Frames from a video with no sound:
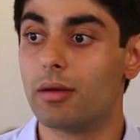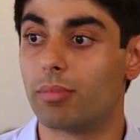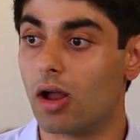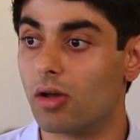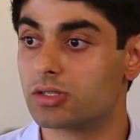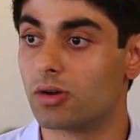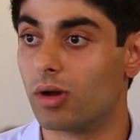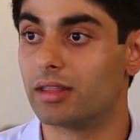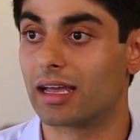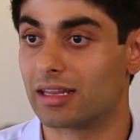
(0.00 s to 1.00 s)
but also
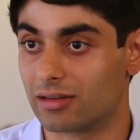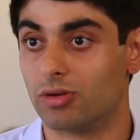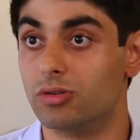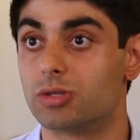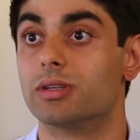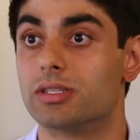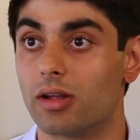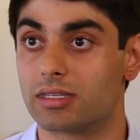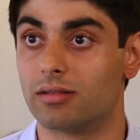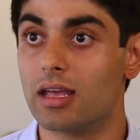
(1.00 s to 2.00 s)
one that can produce
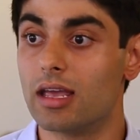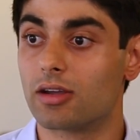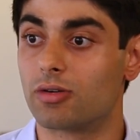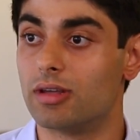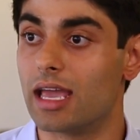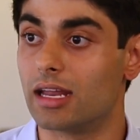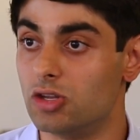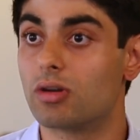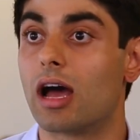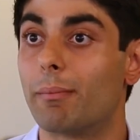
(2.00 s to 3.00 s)
results and create
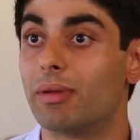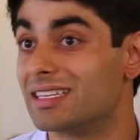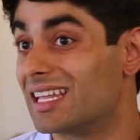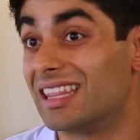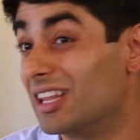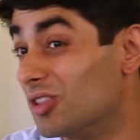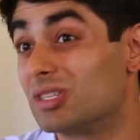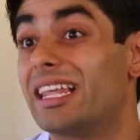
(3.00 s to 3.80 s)
new companies that then those